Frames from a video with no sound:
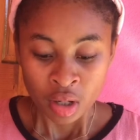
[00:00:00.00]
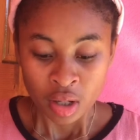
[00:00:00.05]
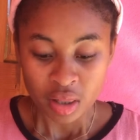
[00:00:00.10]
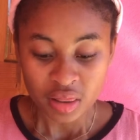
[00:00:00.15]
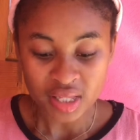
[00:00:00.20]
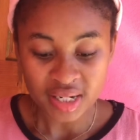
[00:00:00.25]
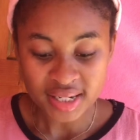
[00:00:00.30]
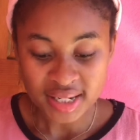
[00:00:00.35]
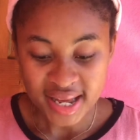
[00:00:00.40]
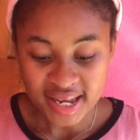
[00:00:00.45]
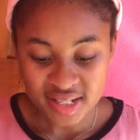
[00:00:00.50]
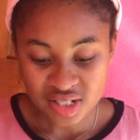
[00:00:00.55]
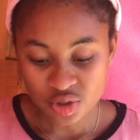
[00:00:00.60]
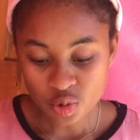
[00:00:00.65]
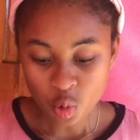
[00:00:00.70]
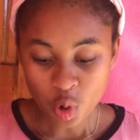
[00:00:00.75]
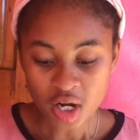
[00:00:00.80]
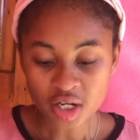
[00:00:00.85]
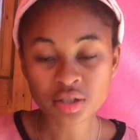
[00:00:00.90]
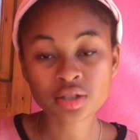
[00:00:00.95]
The next
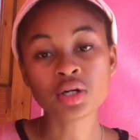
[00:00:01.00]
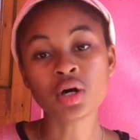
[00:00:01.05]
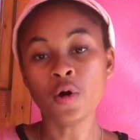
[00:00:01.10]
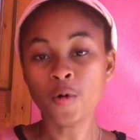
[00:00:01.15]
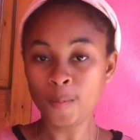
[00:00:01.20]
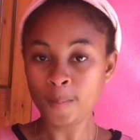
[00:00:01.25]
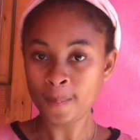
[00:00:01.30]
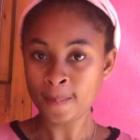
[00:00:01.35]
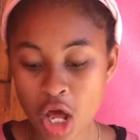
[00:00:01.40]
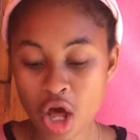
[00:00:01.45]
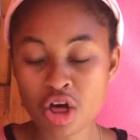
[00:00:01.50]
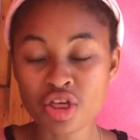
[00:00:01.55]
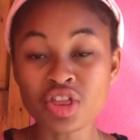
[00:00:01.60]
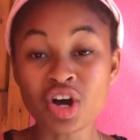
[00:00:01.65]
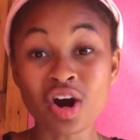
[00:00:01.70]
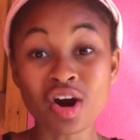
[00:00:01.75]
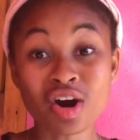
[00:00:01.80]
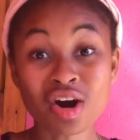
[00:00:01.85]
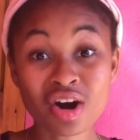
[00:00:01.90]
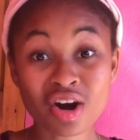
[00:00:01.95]
one now,
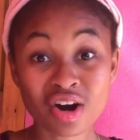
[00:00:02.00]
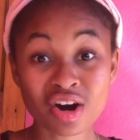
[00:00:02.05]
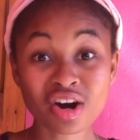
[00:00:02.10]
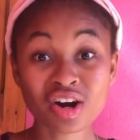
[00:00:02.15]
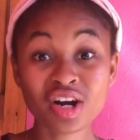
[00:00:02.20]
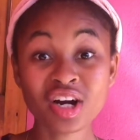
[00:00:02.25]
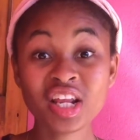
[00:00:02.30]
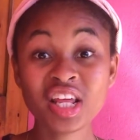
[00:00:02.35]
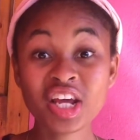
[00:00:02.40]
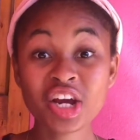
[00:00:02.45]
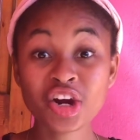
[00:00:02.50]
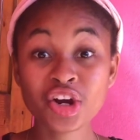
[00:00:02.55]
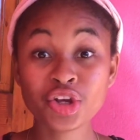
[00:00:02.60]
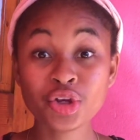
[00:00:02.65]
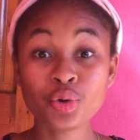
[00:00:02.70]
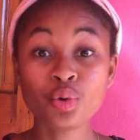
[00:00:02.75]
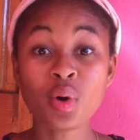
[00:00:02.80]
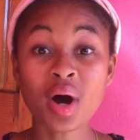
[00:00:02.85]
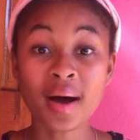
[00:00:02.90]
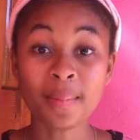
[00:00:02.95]
the earlier
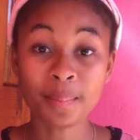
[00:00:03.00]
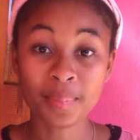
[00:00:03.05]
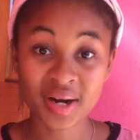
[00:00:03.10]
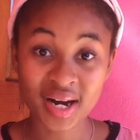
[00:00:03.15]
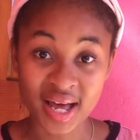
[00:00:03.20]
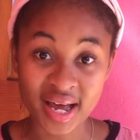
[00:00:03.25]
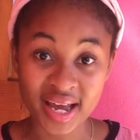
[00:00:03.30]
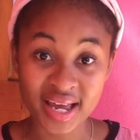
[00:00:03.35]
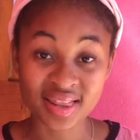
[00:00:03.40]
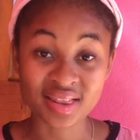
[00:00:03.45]
you apply,